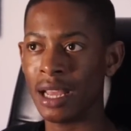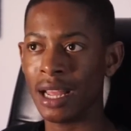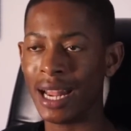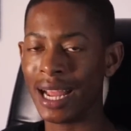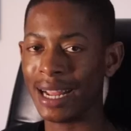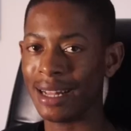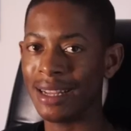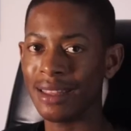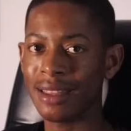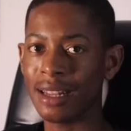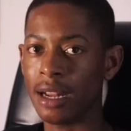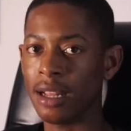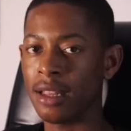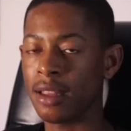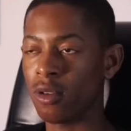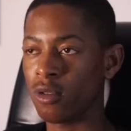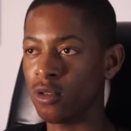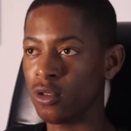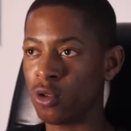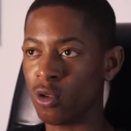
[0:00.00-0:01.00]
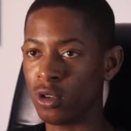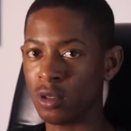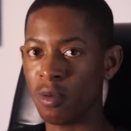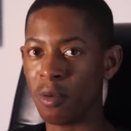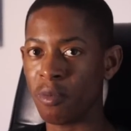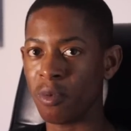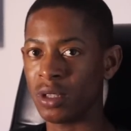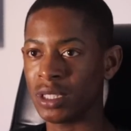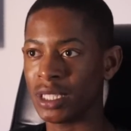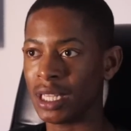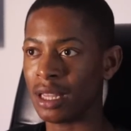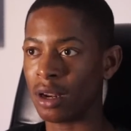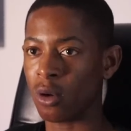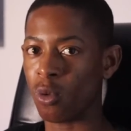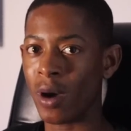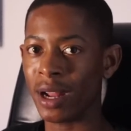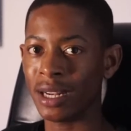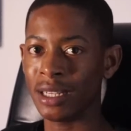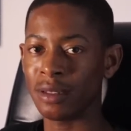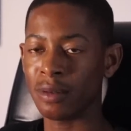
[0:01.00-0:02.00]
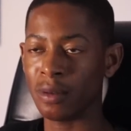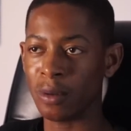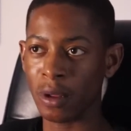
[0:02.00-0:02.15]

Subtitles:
like literally those people generate, one